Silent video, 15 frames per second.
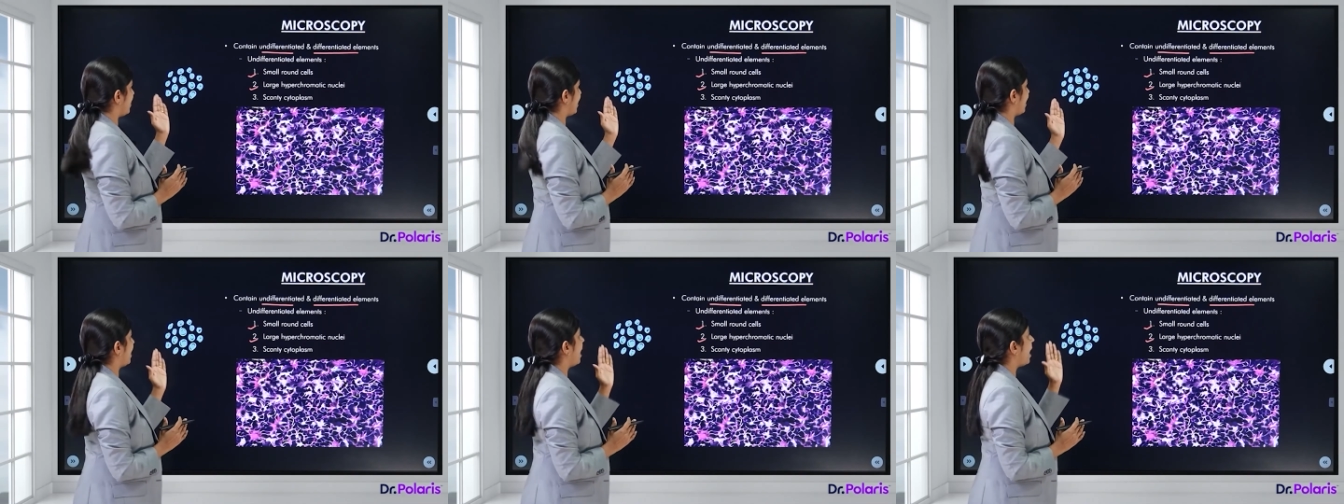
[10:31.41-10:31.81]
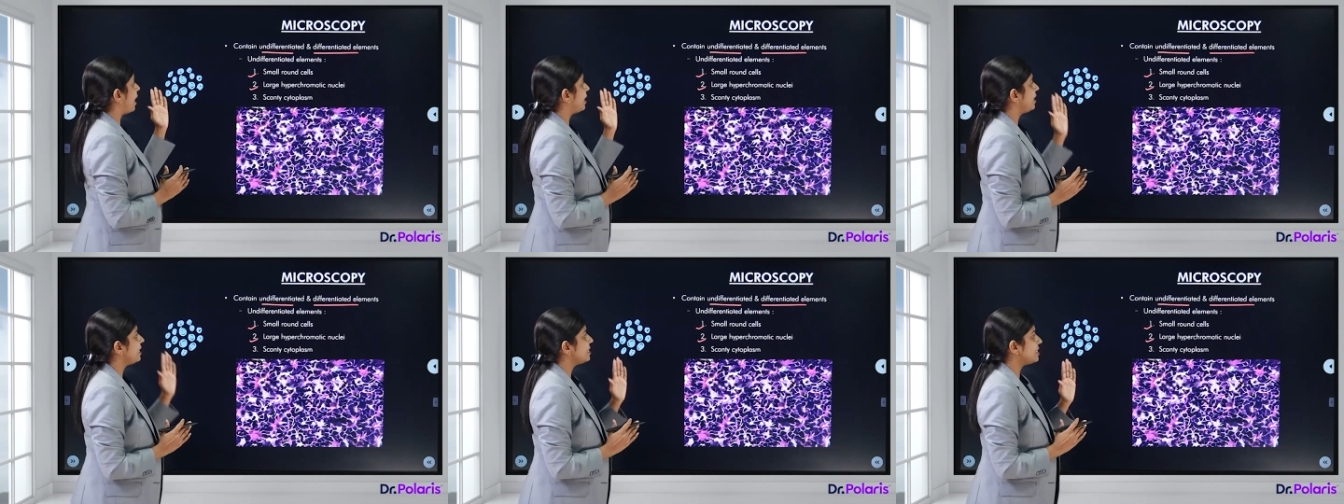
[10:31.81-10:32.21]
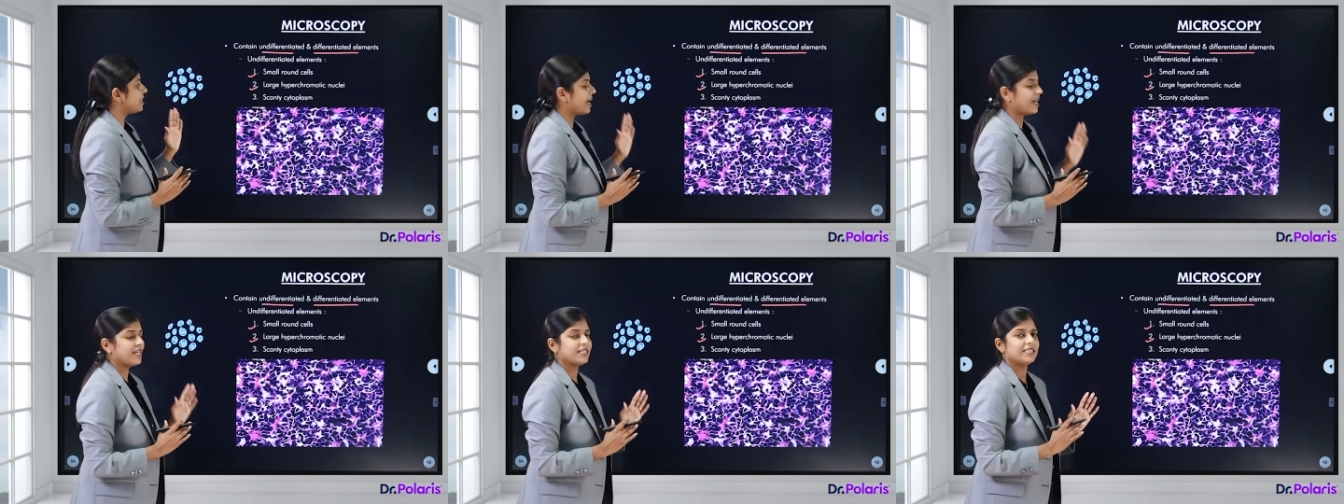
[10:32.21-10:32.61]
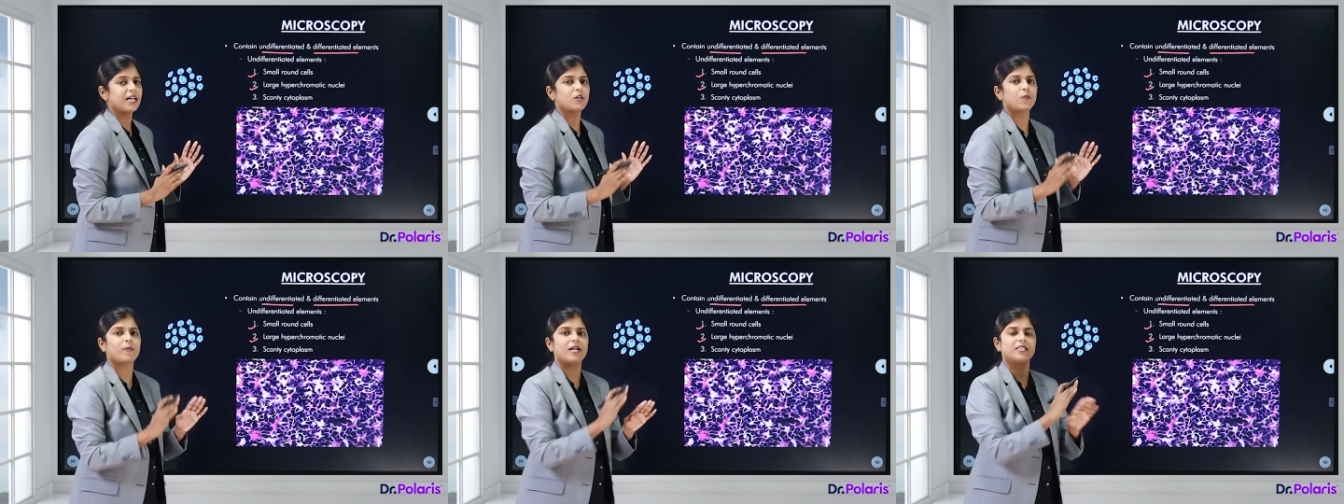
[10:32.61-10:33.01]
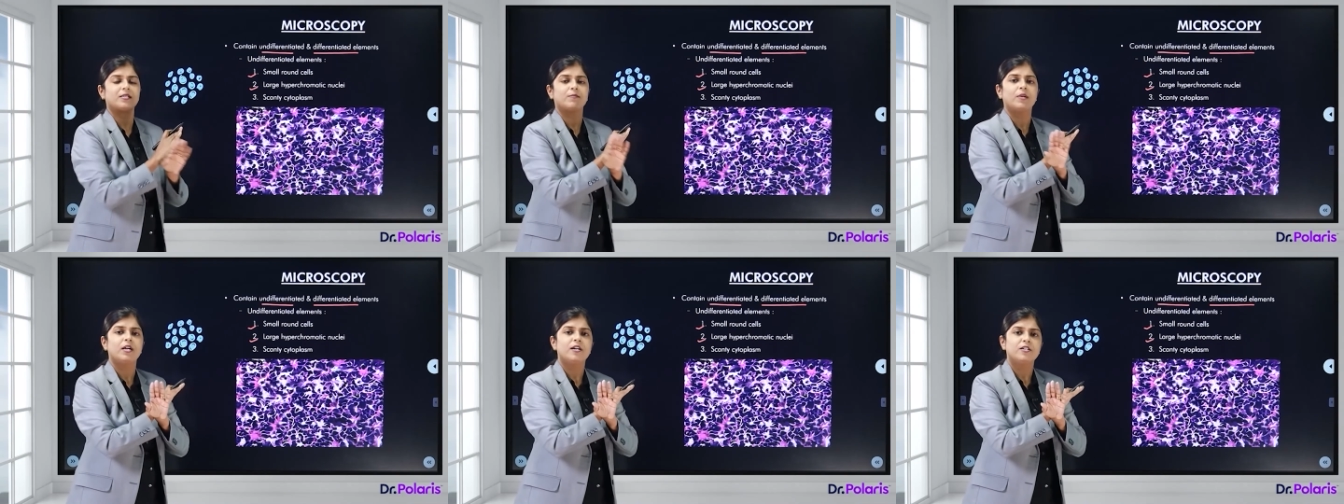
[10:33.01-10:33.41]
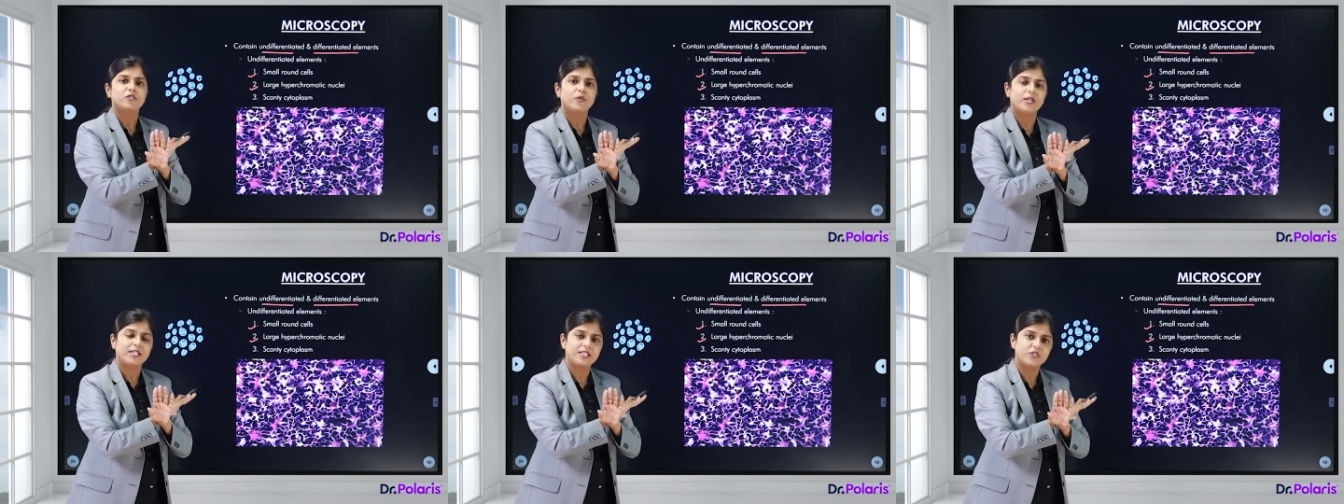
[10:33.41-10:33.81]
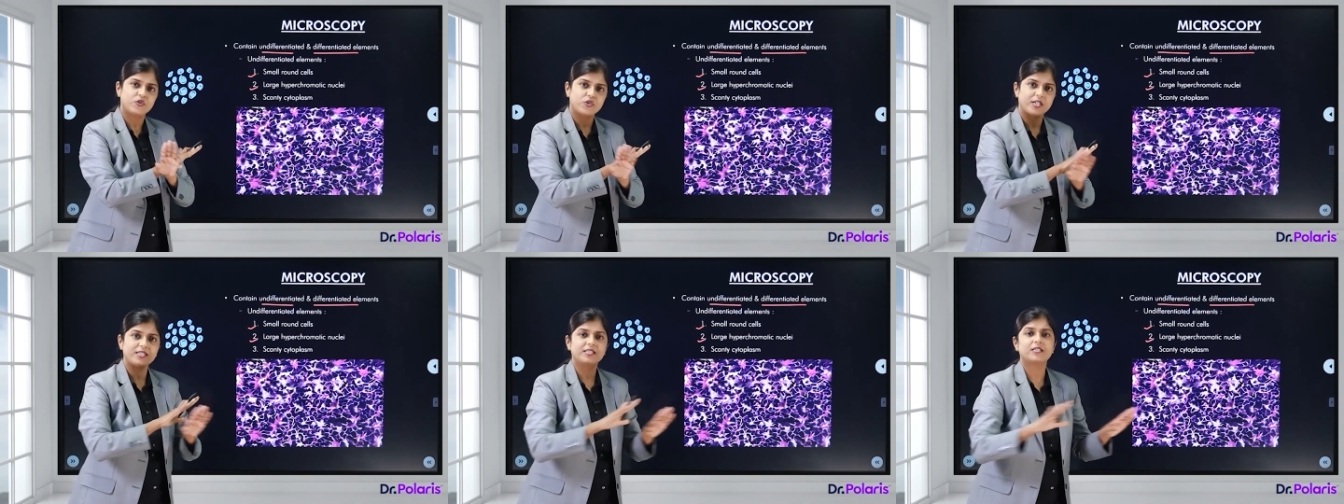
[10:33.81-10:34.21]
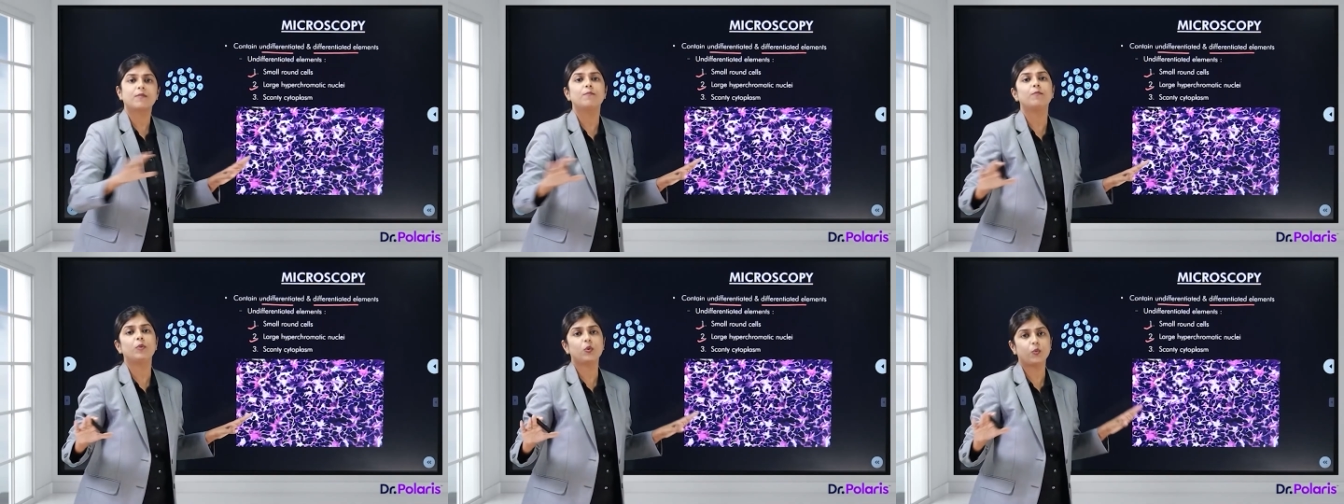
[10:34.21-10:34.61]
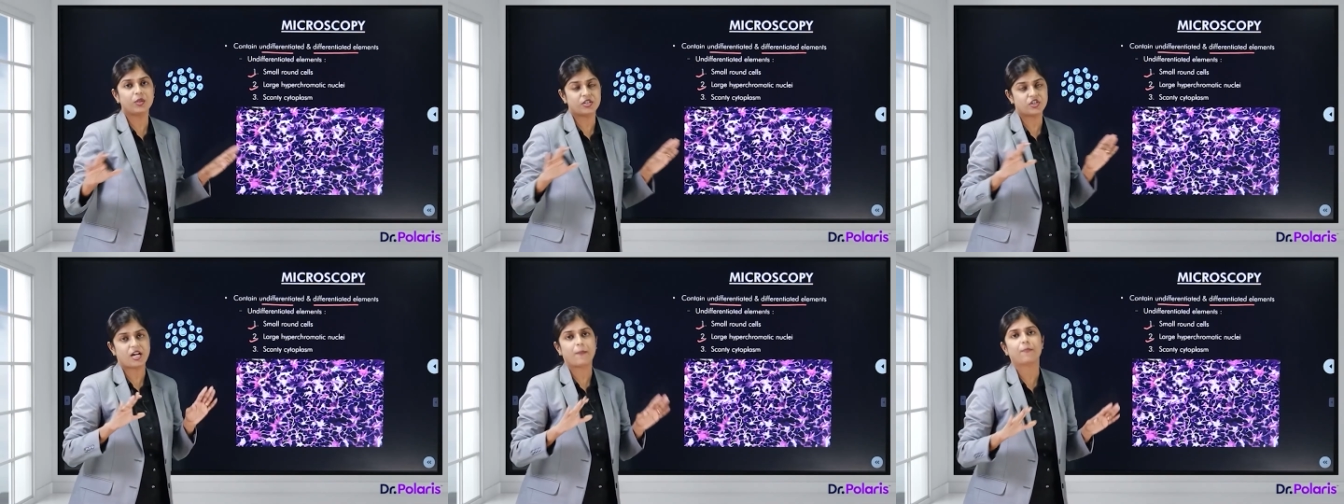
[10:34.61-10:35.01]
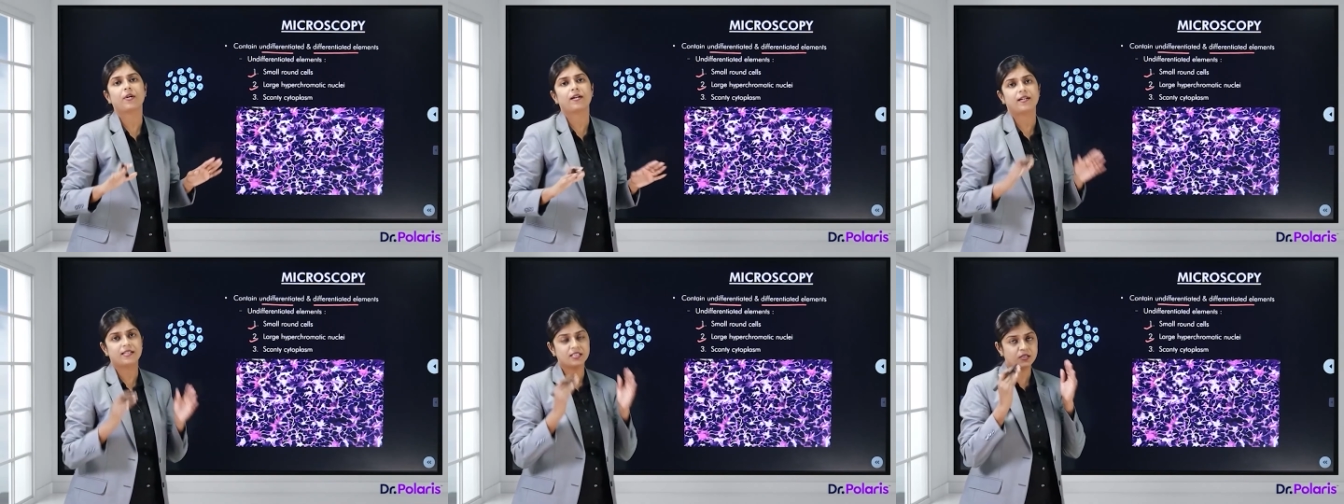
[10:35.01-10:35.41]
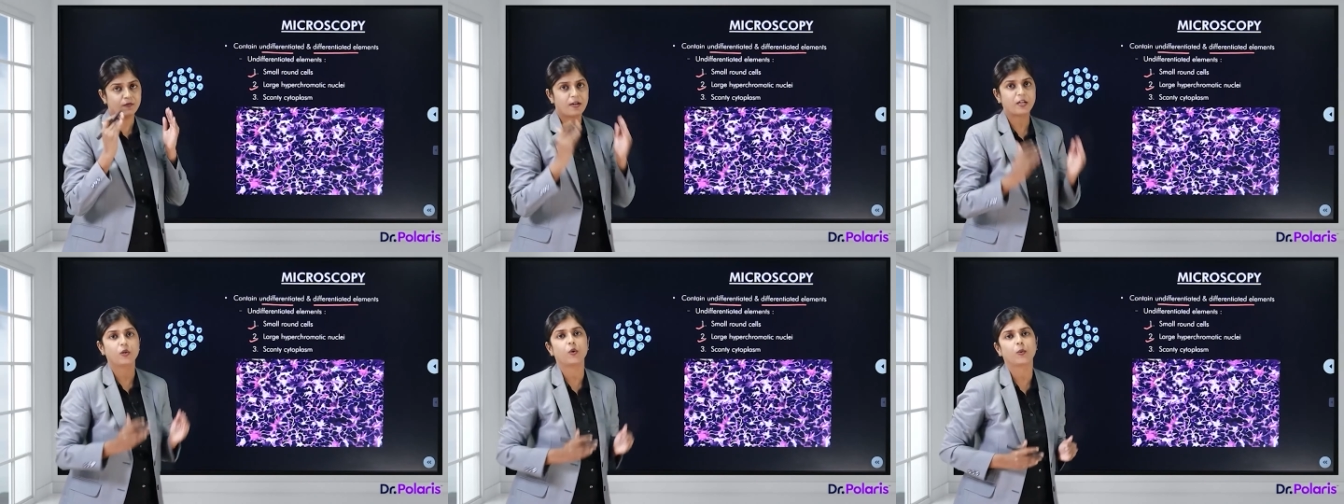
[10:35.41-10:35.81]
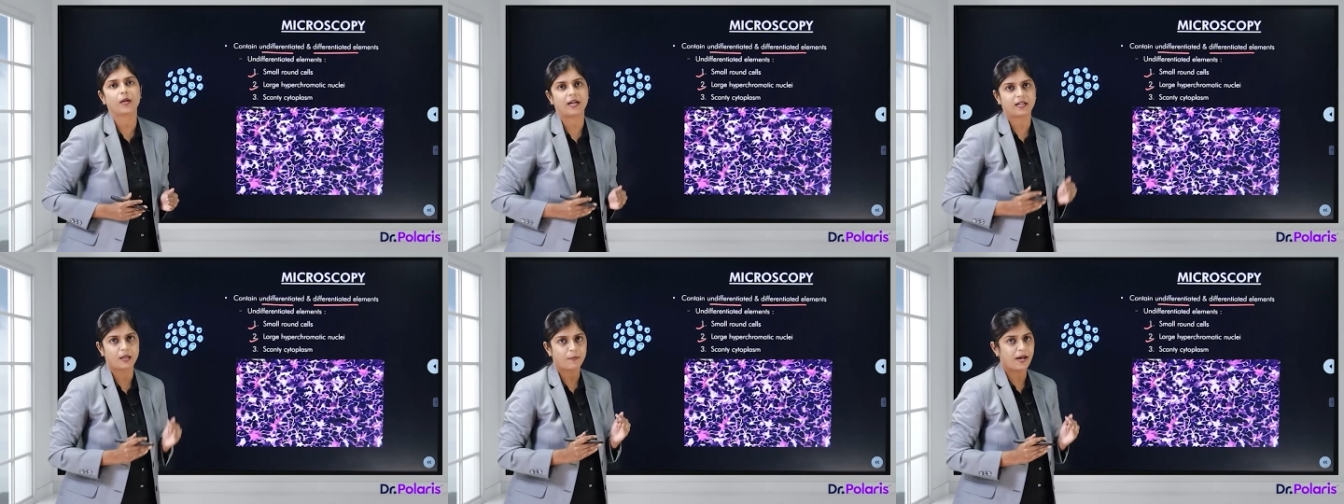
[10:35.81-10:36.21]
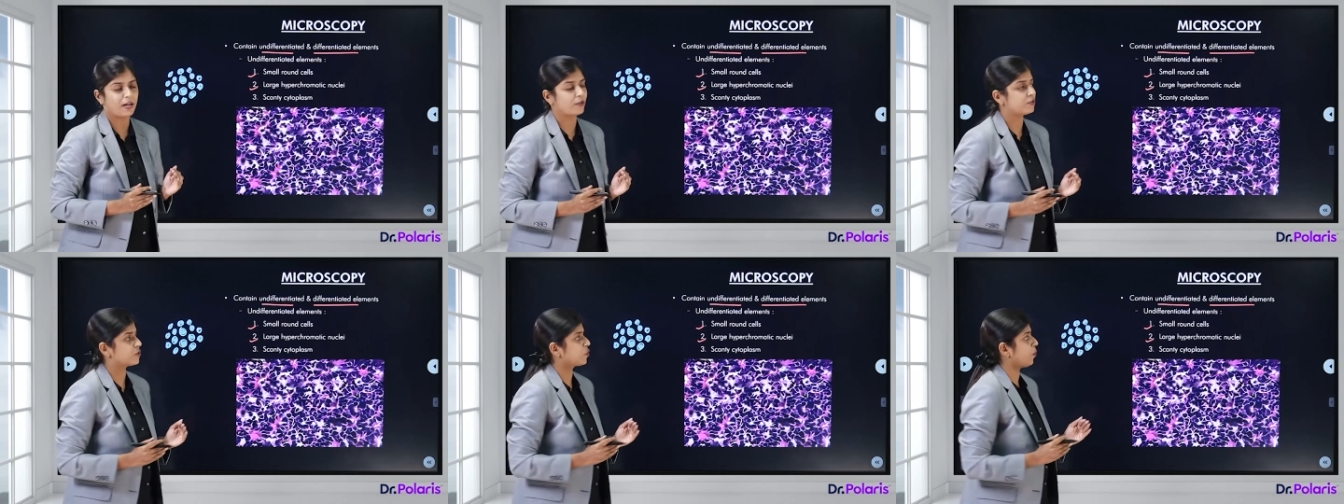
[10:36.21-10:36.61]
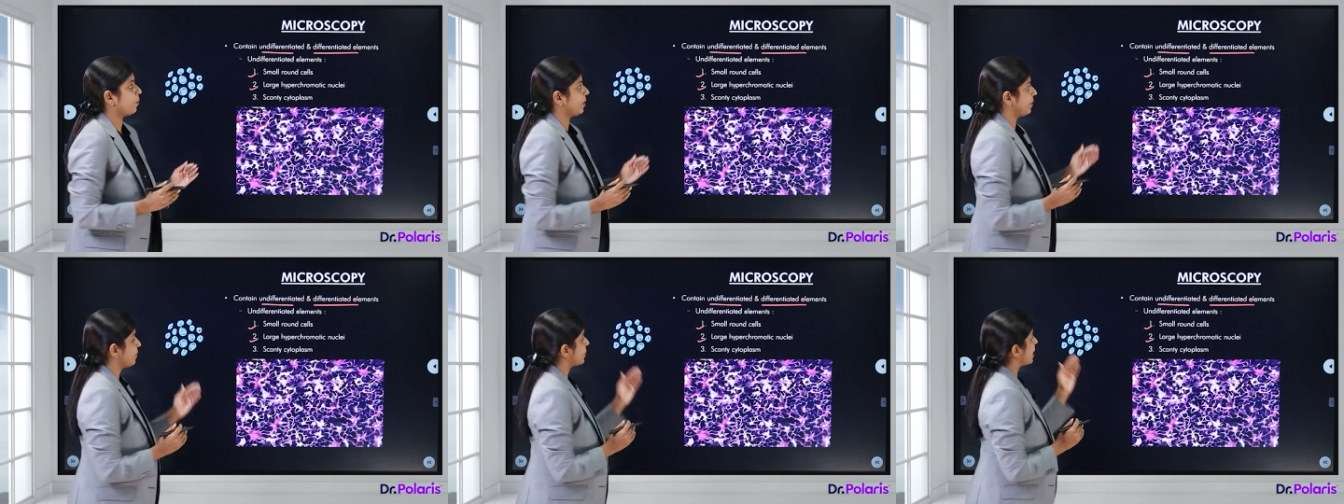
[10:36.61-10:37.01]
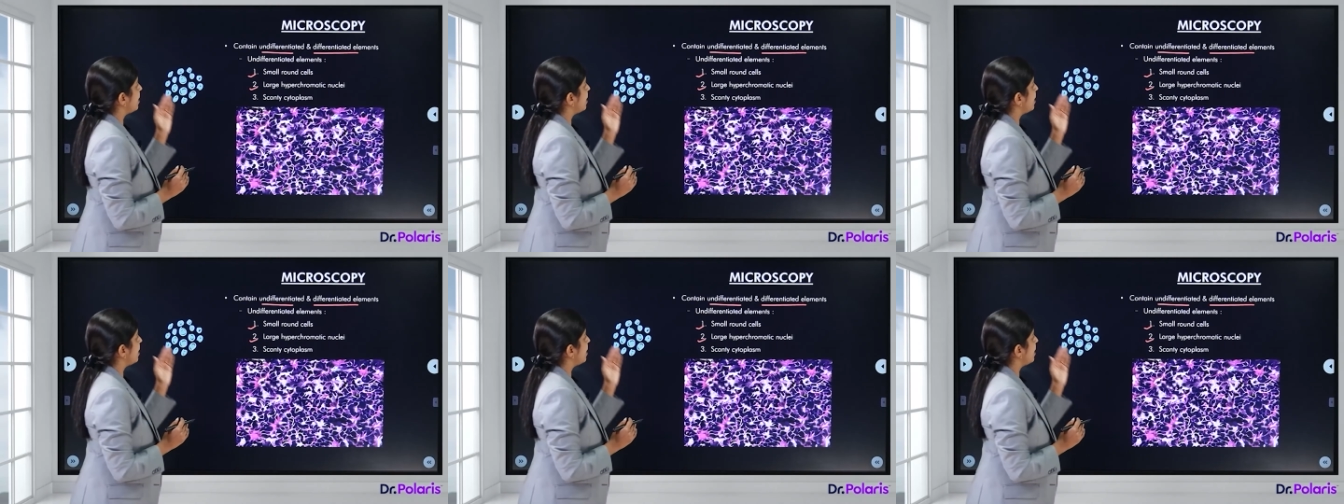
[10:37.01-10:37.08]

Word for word: We can hardly see any cytoplasm. So it is just bluish appearance when you look at the microscopy.